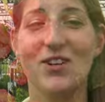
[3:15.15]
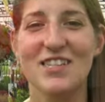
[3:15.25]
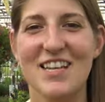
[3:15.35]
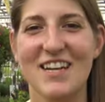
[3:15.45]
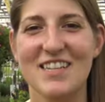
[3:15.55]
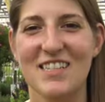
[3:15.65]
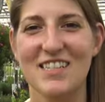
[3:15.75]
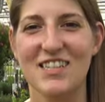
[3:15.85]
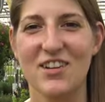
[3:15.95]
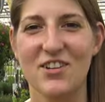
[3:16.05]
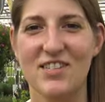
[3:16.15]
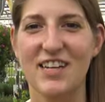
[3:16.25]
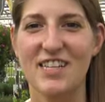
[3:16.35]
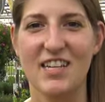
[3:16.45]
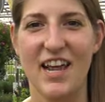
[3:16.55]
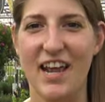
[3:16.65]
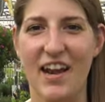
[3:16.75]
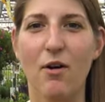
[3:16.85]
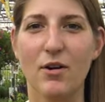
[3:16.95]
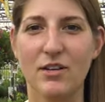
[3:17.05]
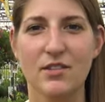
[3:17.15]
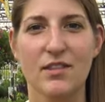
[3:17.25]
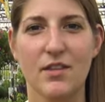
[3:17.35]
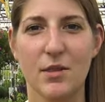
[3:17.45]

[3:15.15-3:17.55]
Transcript: Full sun is considered 6 to 8 hours.